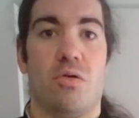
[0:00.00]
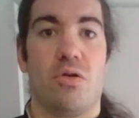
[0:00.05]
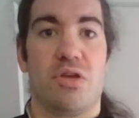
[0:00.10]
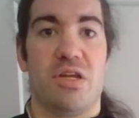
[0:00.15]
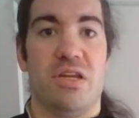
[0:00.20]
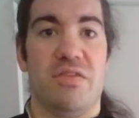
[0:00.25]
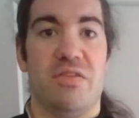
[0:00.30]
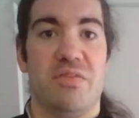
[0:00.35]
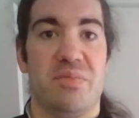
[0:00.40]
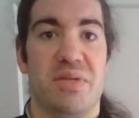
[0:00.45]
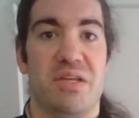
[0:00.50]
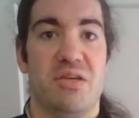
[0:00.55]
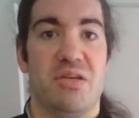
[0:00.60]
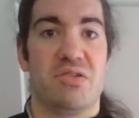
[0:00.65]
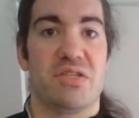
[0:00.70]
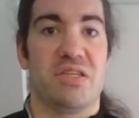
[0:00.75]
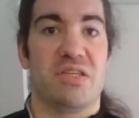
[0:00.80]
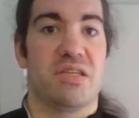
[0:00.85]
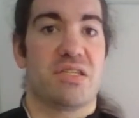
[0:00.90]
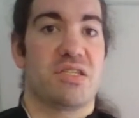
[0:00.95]
could even be
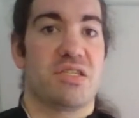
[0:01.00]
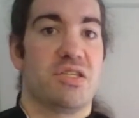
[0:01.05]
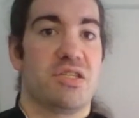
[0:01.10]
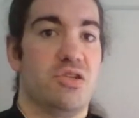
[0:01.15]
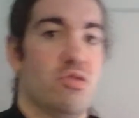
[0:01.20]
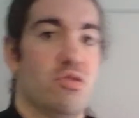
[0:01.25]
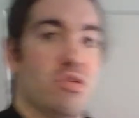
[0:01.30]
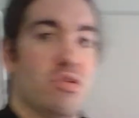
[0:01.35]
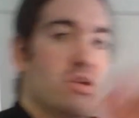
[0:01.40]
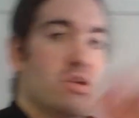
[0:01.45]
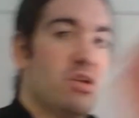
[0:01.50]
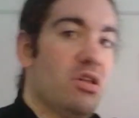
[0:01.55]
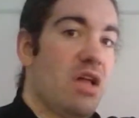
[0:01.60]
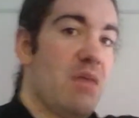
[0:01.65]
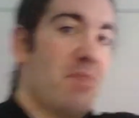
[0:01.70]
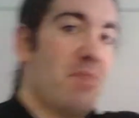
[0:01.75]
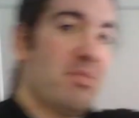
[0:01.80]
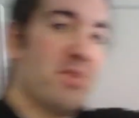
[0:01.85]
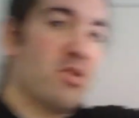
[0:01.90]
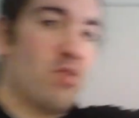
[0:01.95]
using this to climb
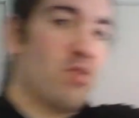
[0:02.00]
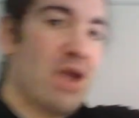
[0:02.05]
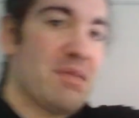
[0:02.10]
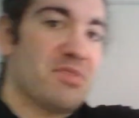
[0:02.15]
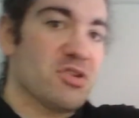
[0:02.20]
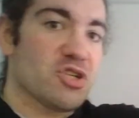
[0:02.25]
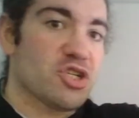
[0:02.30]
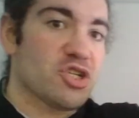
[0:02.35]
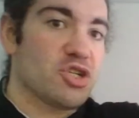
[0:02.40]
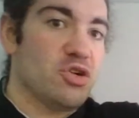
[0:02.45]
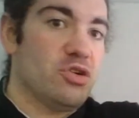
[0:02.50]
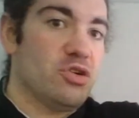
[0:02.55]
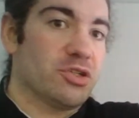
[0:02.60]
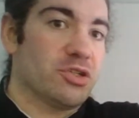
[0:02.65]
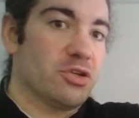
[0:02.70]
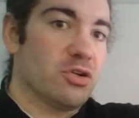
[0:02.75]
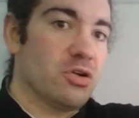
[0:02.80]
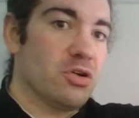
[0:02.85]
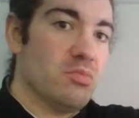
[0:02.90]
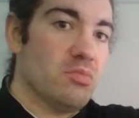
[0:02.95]
up and grab their shoulder,
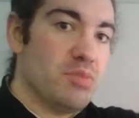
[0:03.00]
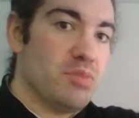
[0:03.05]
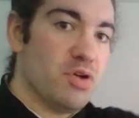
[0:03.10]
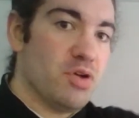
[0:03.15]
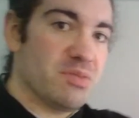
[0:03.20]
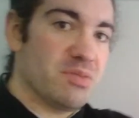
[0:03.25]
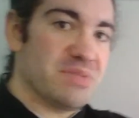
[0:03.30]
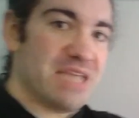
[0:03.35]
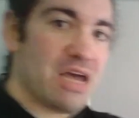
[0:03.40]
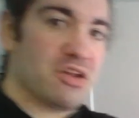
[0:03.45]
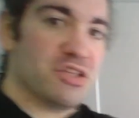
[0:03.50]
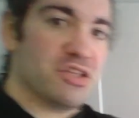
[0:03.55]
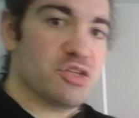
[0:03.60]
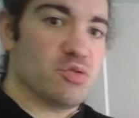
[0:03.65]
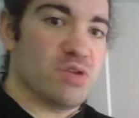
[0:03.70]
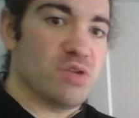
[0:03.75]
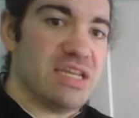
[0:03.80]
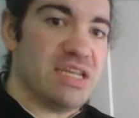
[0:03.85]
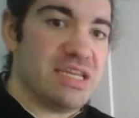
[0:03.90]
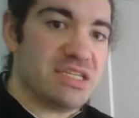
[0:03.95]
pull them down into a
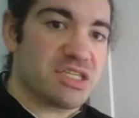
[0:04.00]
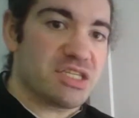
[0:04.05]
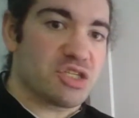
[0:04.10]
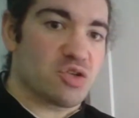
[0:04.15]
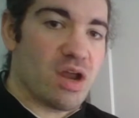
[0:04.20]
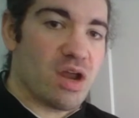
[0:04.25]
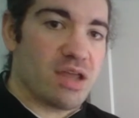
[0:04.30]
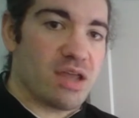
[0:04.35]
knee strike.